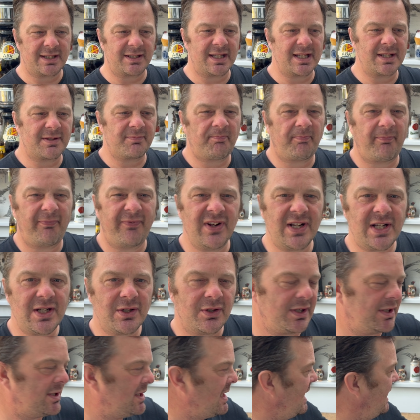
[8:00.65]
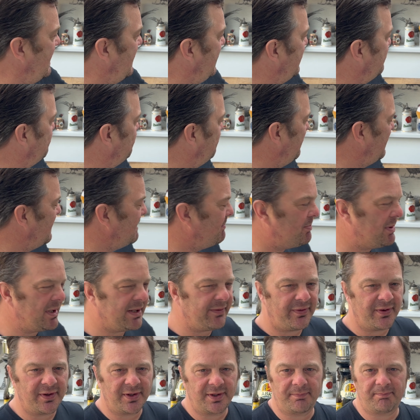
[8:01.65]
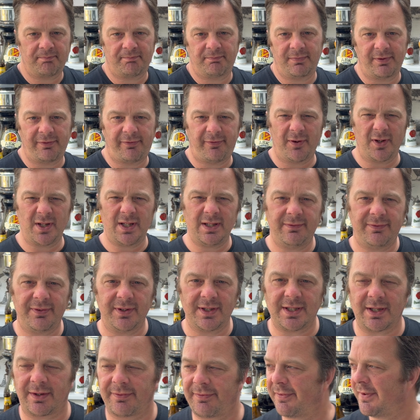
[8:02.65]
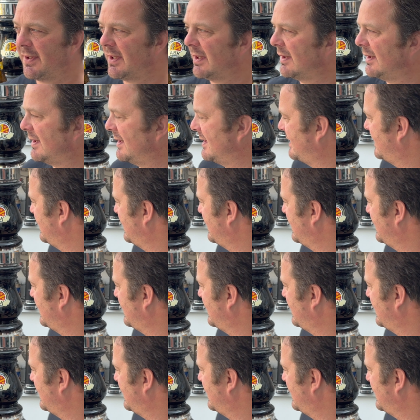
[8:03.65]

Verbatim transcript: this video, it, has been a bit of a funny video. I feel like